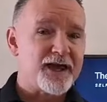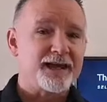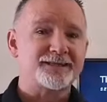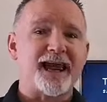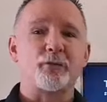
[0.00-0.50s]

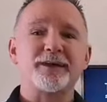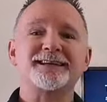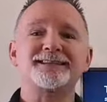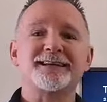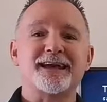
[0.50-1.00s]
is how we
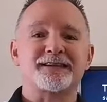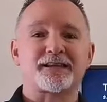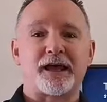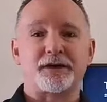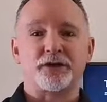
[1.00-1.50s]
can
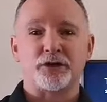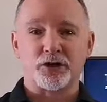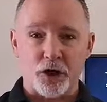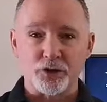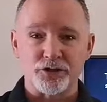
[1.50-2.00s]
de-escalate and
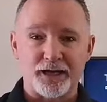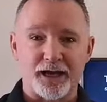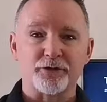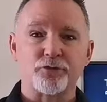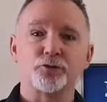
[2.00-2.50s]

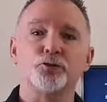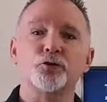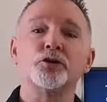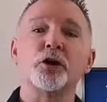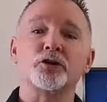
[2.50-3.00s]
negotiate through good